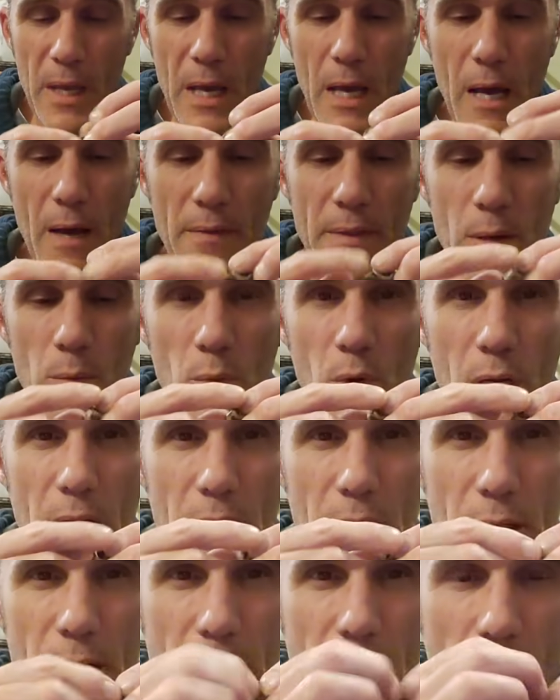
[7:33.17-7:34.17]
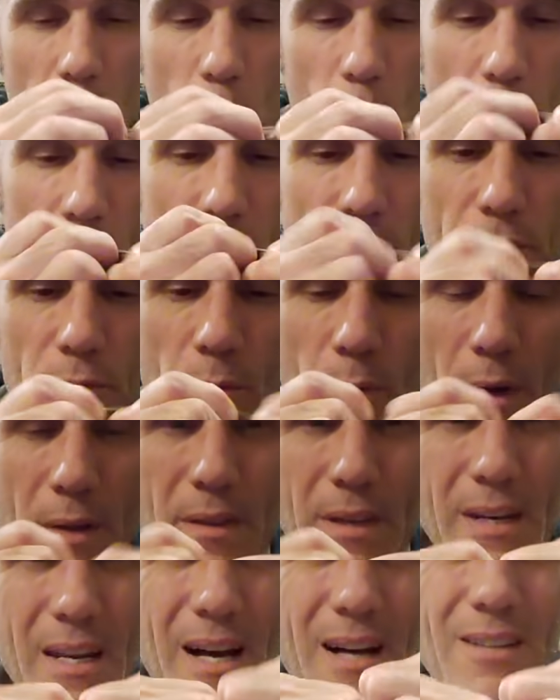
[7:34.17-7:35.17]
And then what I did is I went through on
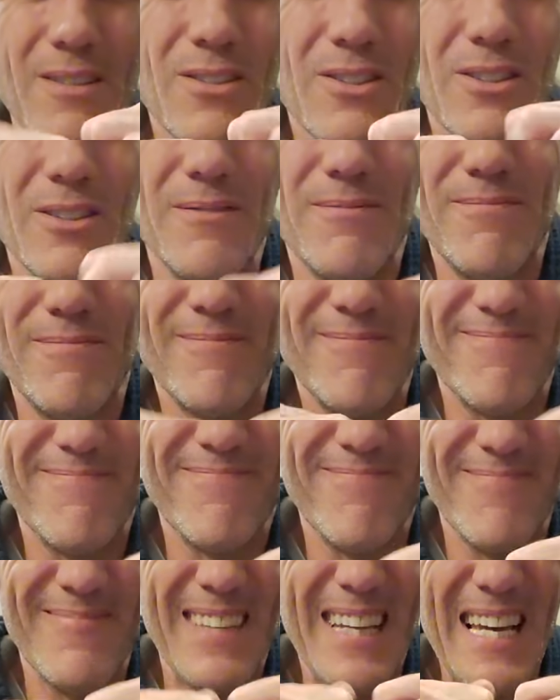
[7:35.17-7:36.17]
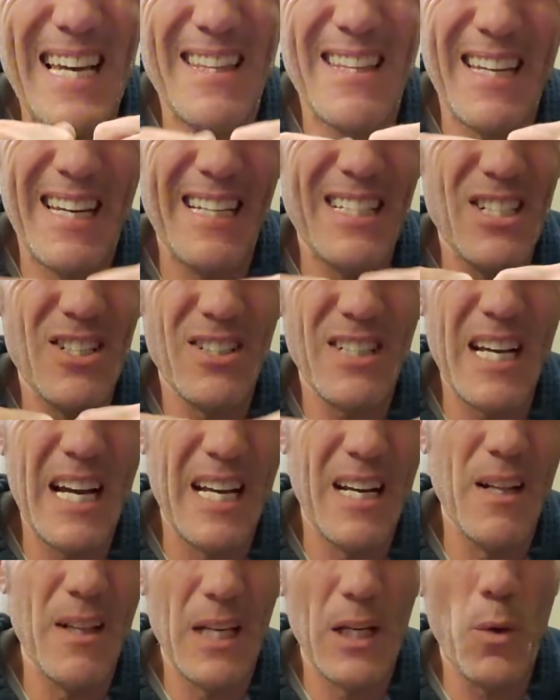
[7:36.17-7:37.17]
the nozzle and then I just
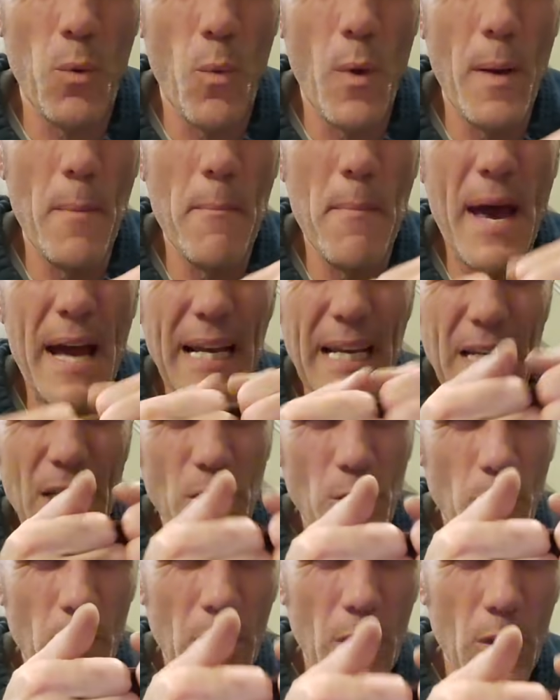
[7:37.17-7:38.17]
kind of like went back into it a